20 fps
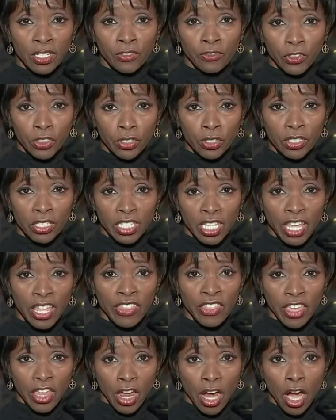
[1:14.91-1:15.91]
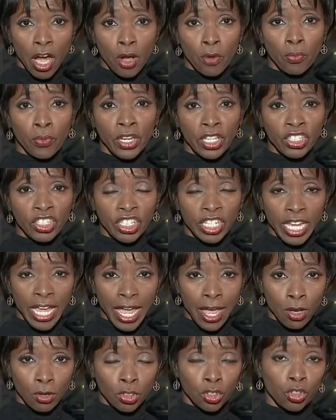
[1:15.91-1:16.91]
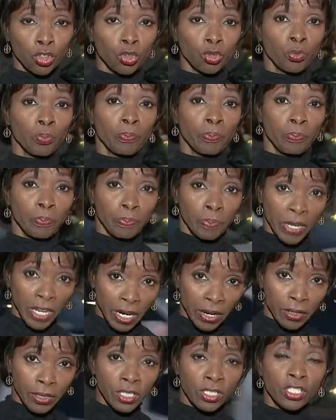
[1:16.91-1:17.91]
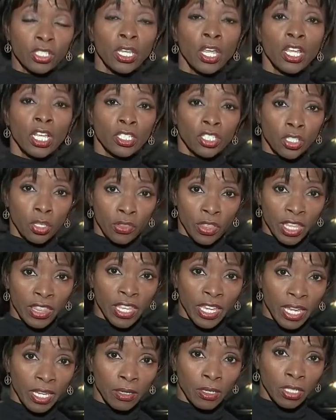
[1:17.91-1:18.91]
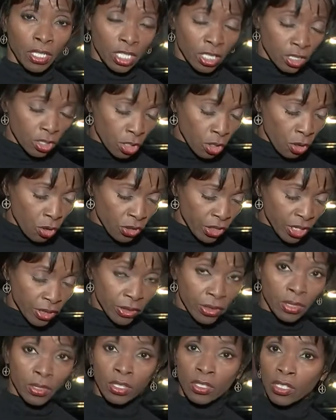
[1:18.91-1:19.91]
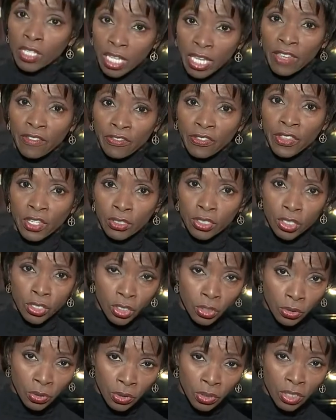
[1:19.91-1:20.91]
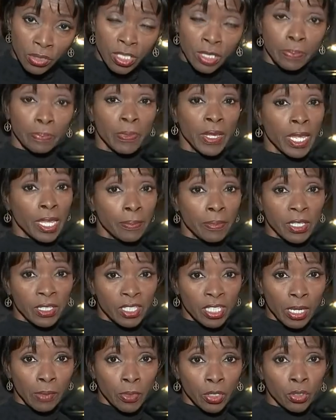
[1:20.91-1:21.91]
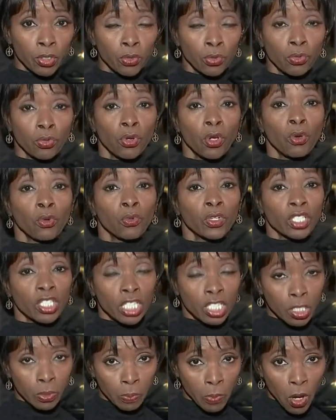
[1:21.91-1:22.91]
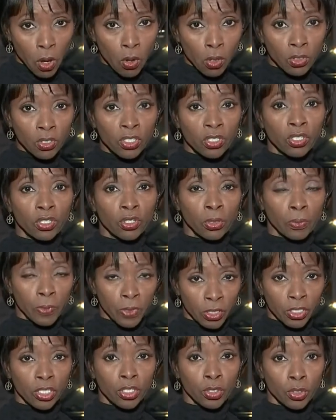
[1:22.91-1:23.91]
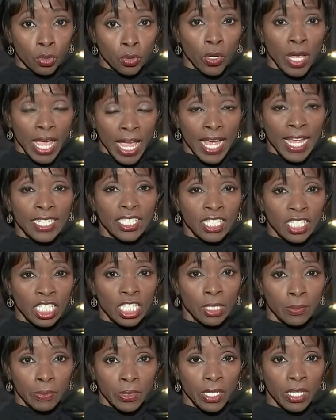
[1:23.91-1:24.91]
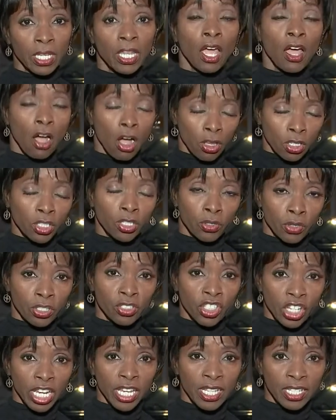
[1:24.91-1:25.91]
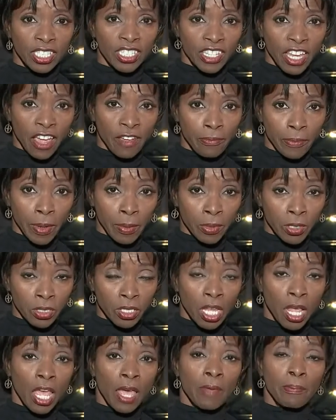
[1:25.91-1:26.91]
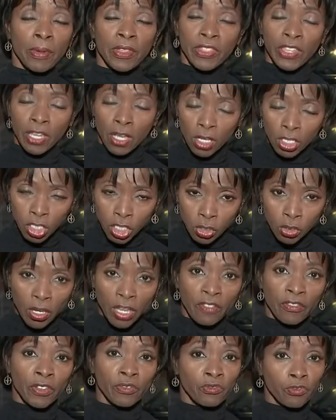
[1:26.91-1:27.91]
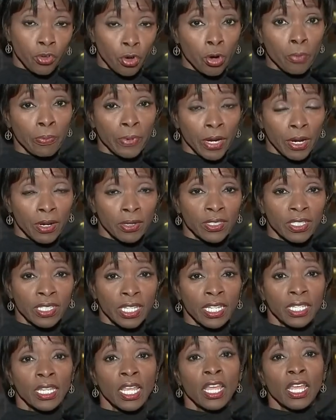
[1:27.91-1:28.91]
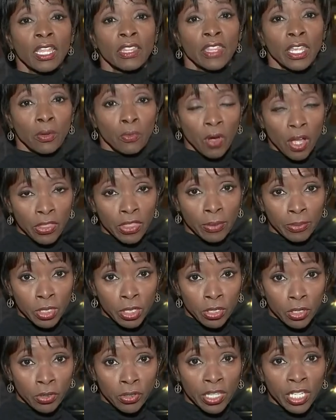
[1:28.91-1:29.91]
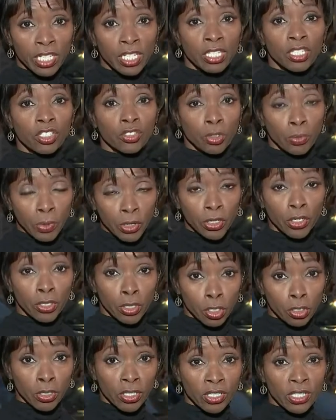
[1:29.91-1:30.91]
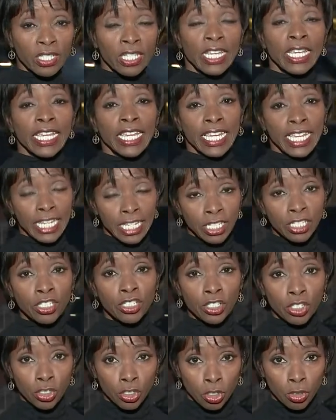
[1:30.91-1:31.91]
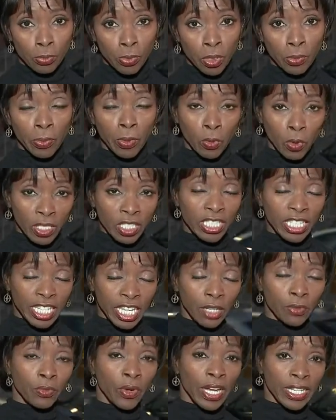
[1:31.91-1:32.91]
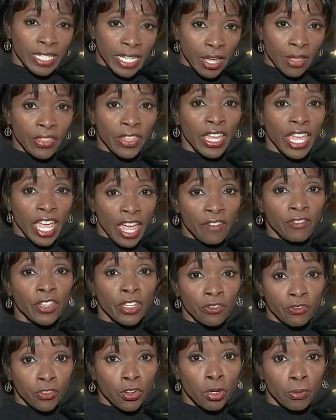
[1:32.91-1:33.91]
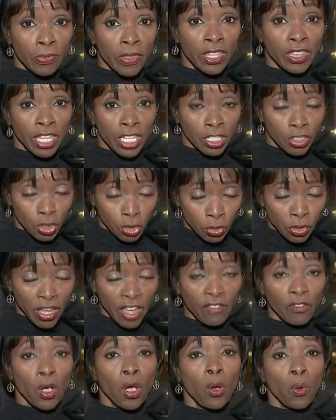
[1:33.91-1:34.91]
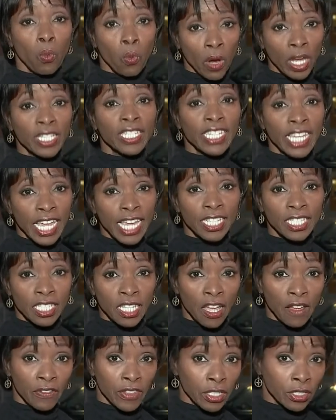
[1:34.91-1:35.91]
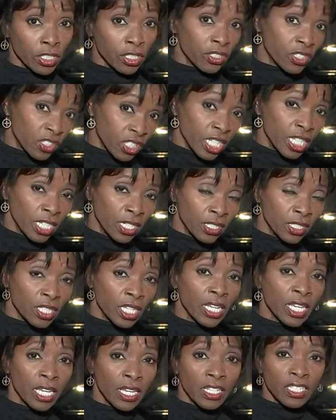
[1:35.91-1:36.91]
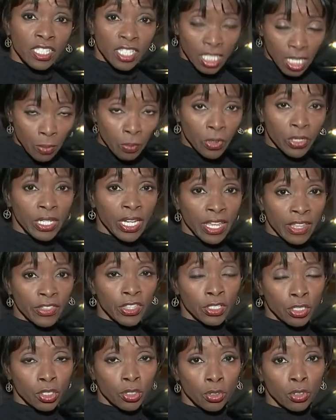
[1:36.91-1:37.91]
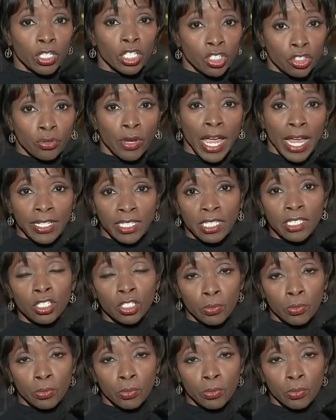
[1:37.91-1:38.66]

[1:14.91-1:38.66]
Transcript: officials say they are reaching out to parents so that they can know that if their students, maybe someone who was exposed to the person who has TB, also they're checking staff members, but they also have informed parents that they want them to know that tuberculosis is curable. But once again, right now they have confirmed that they do have one case of the disease, someone at the school contracted